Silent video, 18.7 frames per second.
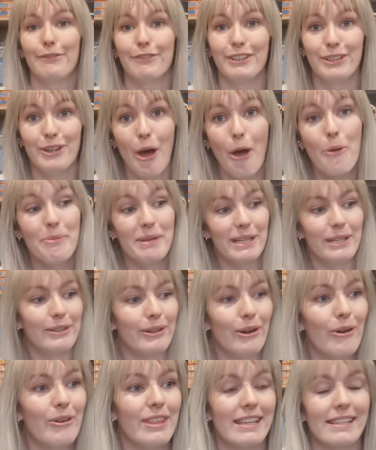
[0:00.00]
If you know me, you
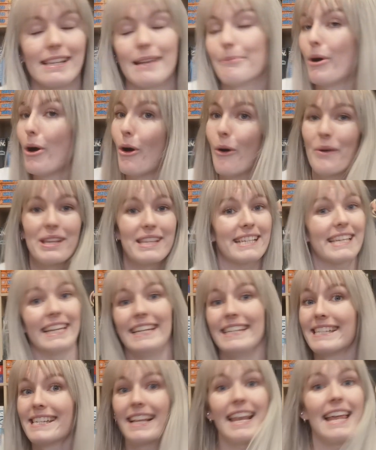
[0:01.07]
know this. I'm always
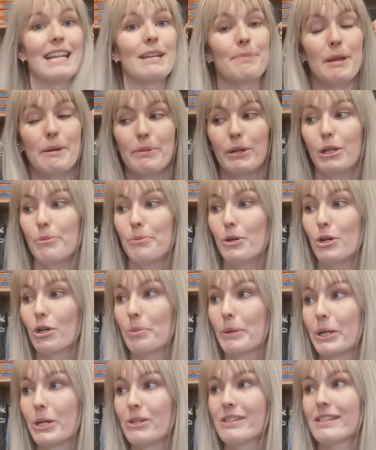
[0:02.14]
keen to lend people a book
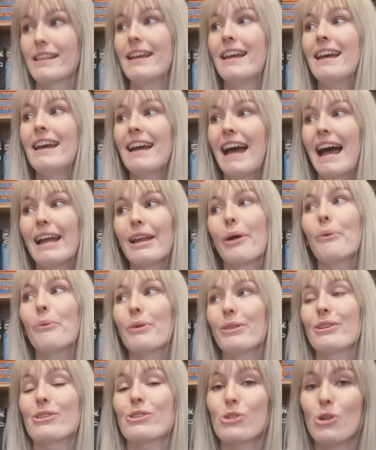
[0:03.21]
because I don't
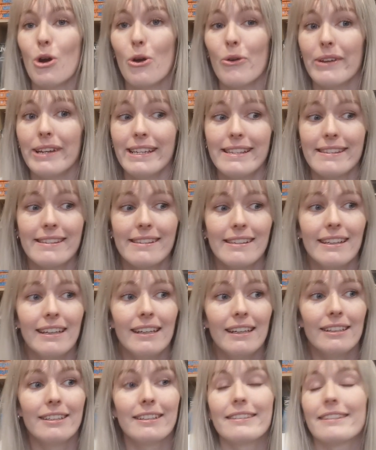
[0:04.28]
want the stories
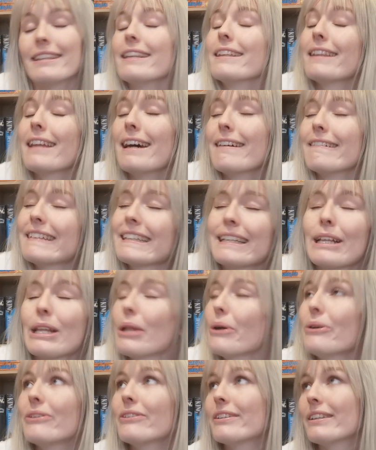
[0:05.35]
to sit there
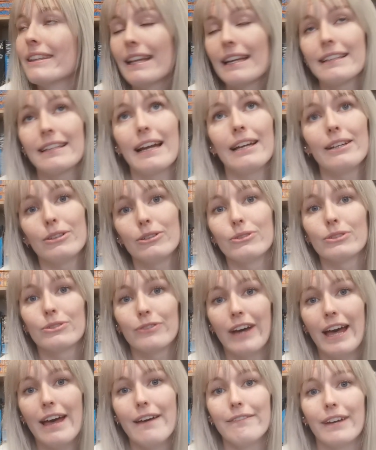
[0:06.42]
enclosed in their titles
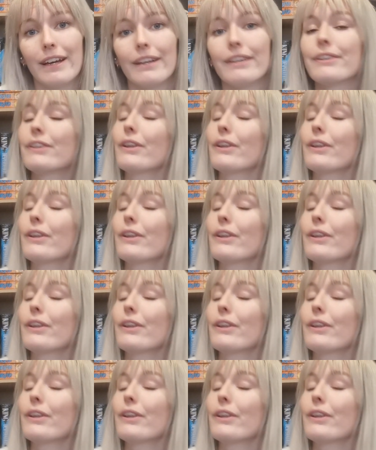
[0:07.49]
forever.